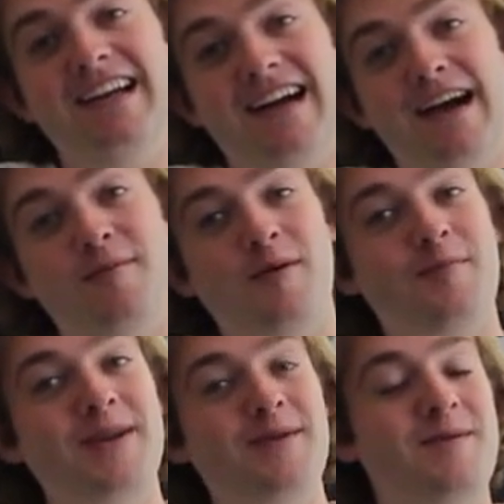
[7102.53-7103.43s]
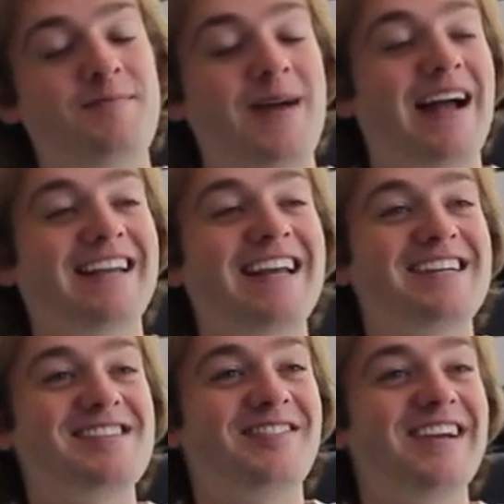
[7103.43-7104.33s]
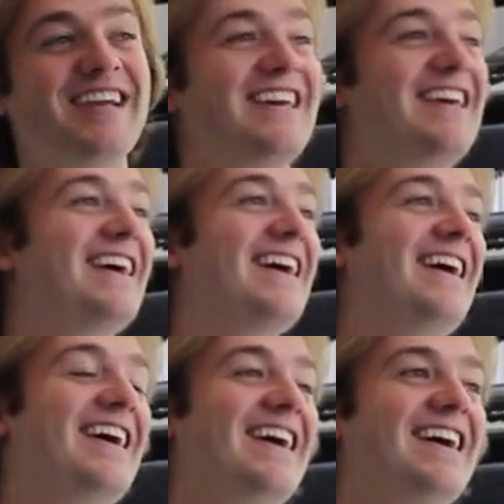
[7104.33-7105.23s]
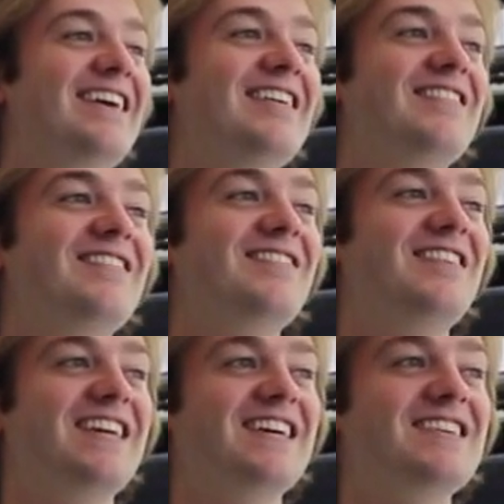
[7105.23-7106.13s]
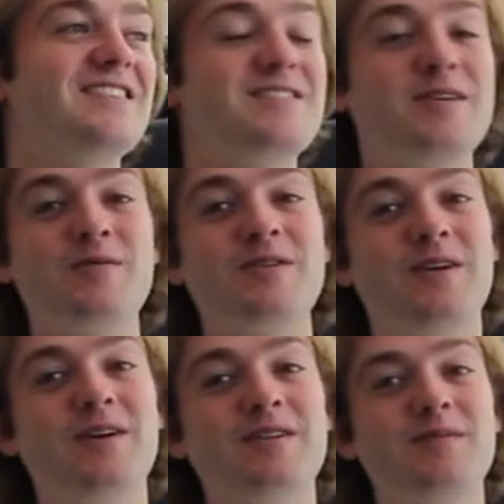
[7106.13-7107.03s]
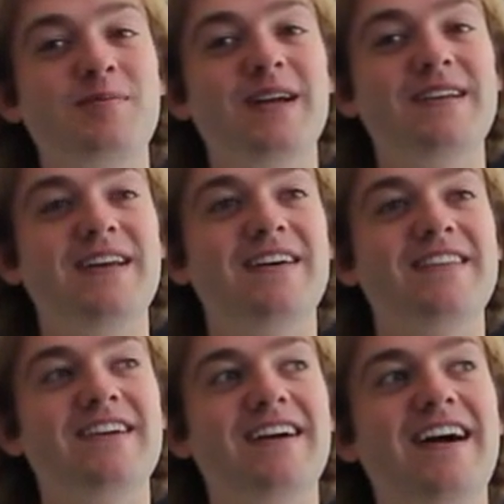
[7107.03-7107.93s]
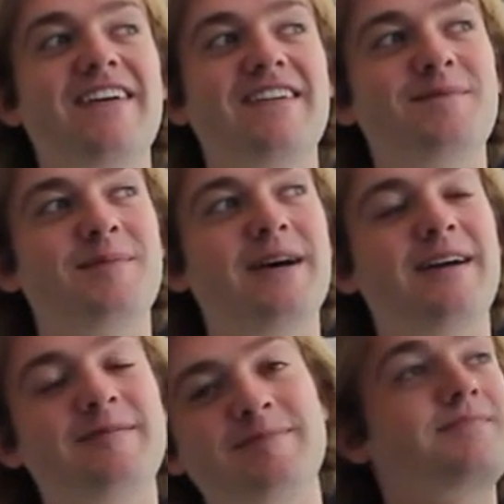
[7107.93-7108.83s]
I won't be back next week because there's no more songs to break down that are out, but